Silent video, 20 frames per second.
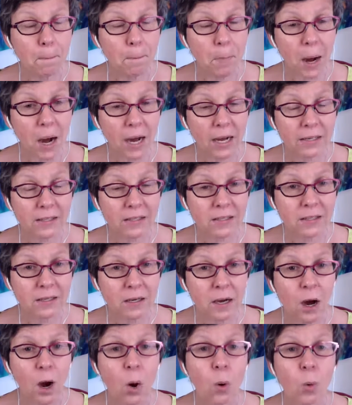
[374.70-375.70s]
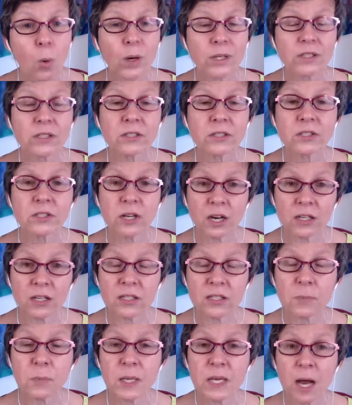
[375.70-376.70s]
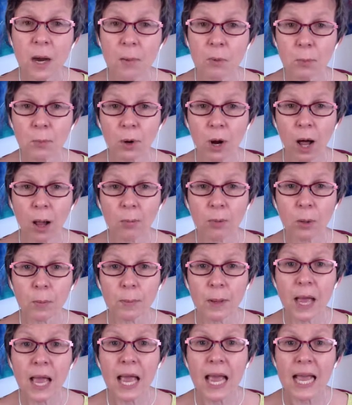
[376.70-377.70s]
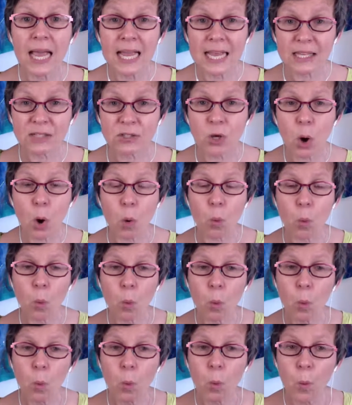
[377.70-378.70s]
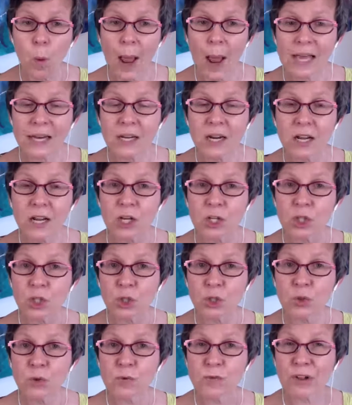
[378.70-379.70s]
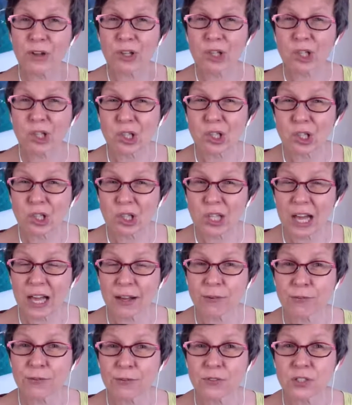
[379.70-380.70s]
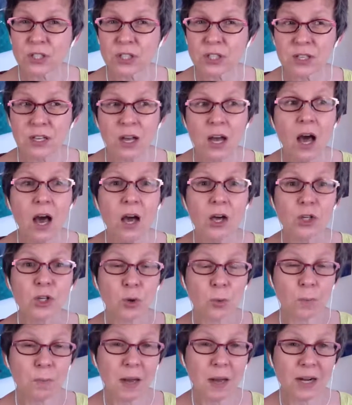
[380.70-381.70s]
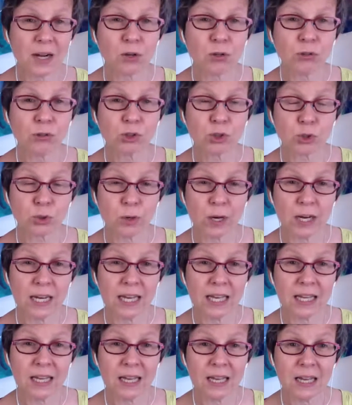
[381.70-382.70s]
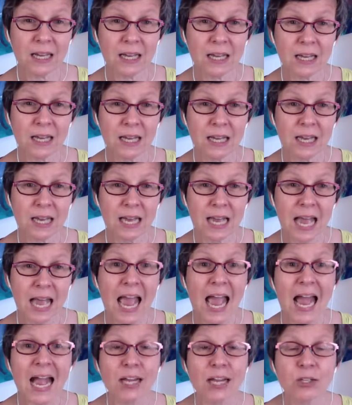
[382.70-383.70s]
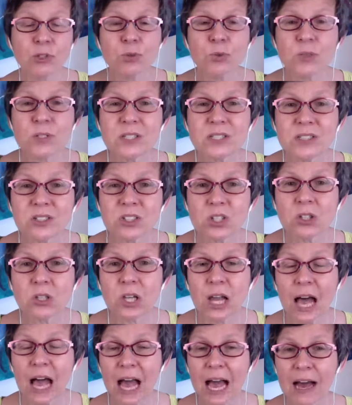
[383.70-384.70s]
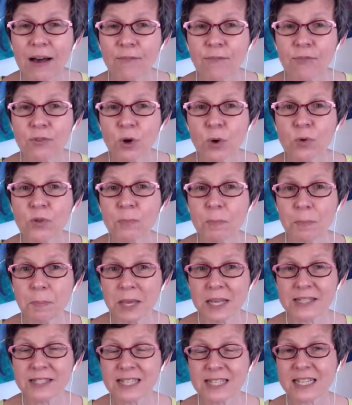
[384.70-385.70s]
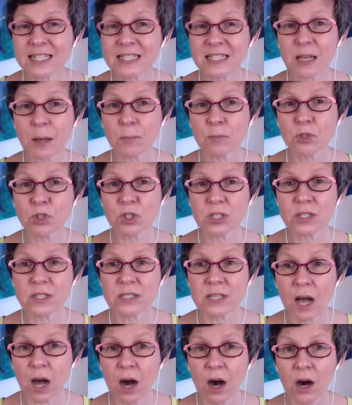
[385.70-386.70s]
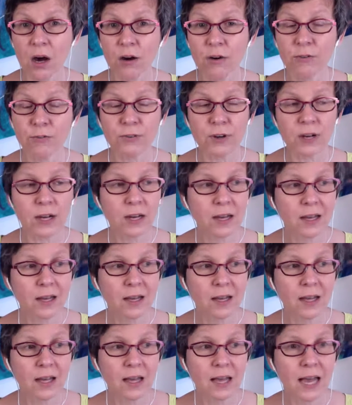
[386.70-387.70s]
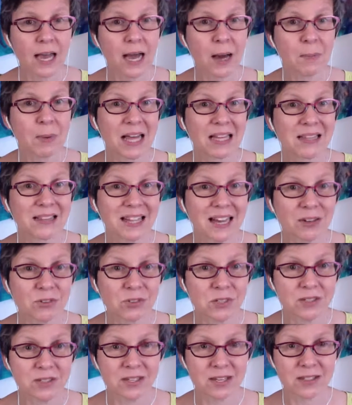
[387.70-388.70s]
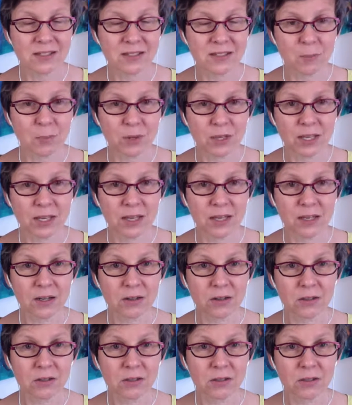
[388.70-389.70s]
But what does become a problem is when you've left your medical training and you still have those basic assumptions of, am I allowed to say something here?